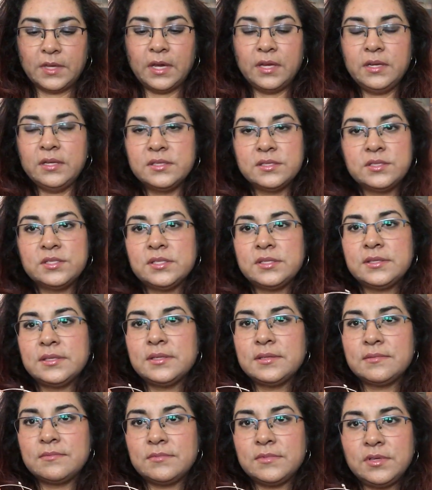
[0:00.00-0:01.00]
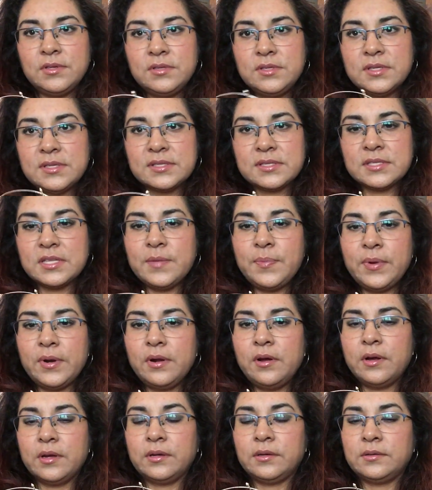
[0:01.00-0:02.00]
And it's just that you just slip it
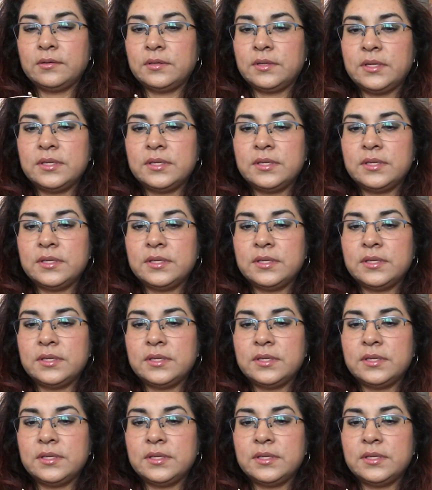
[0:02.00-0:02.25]
on.